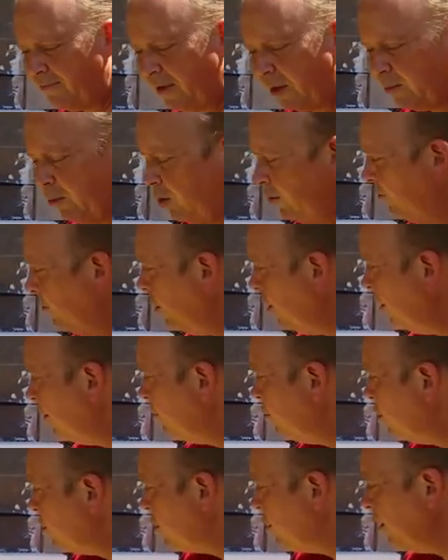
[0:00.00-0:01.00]
move on,
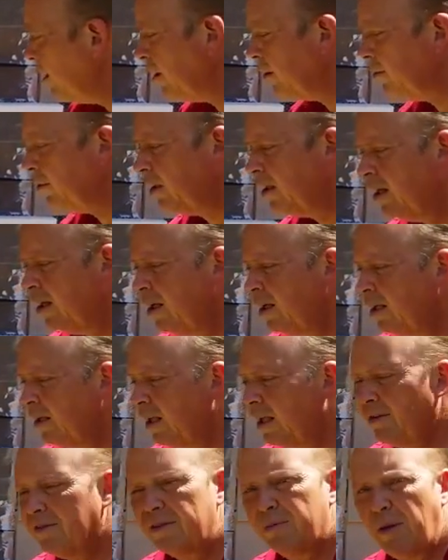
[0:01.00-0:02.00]
push another one,
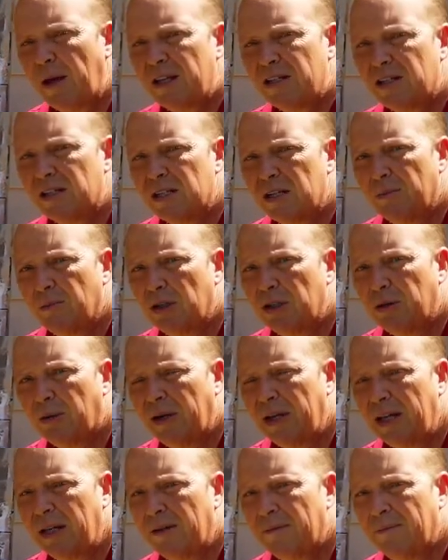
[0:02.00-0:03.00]
leave spaces in
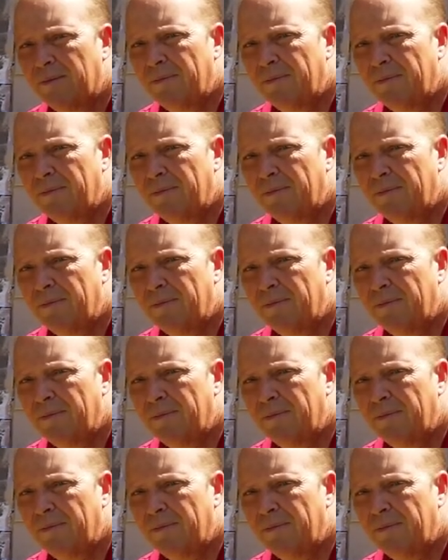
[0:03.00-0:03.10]
between.